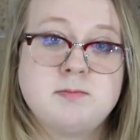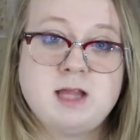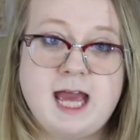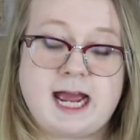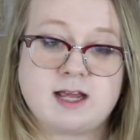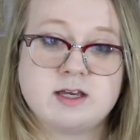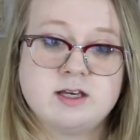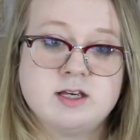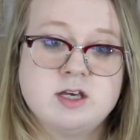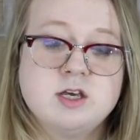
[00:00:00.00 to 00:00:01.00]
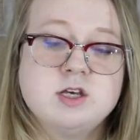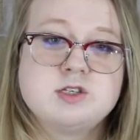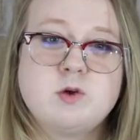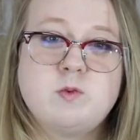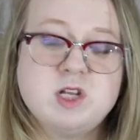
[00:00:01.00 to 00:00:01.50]
black.
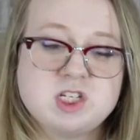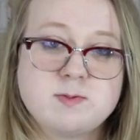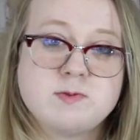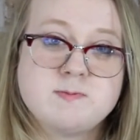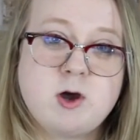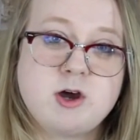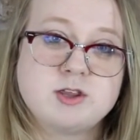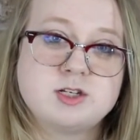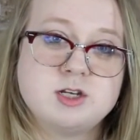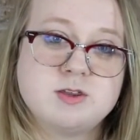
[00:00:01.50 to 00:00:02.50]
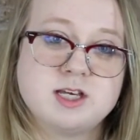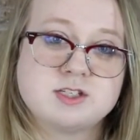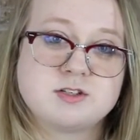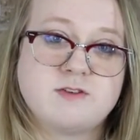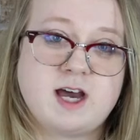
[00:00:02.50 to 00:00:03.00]
So which moth do you think
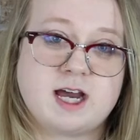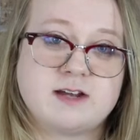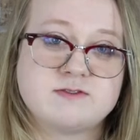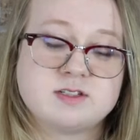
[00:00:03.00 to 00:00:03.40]
survived?